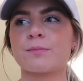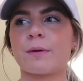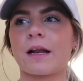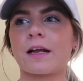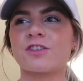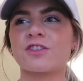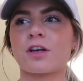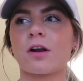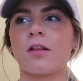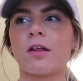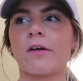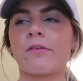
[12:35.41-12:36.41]
But I just got
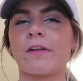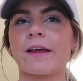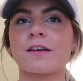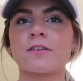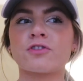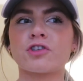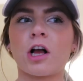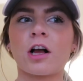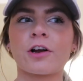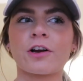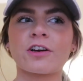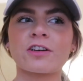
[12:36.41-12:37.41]
a lot of like
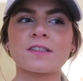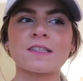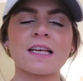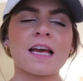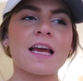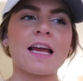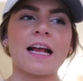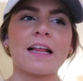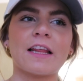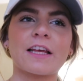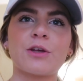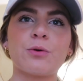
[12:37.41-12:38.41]
joggers
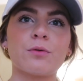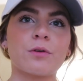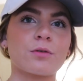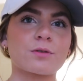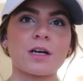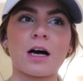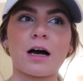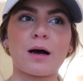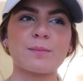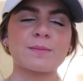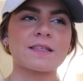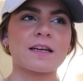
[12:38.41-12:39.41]
and like cute little
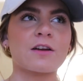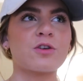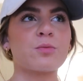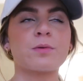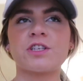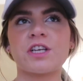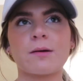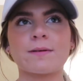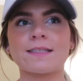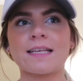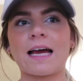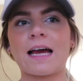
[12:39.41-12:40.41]
tops and a new
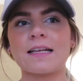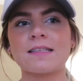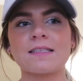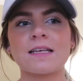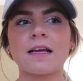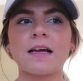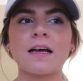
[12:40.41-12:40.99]
pajama set.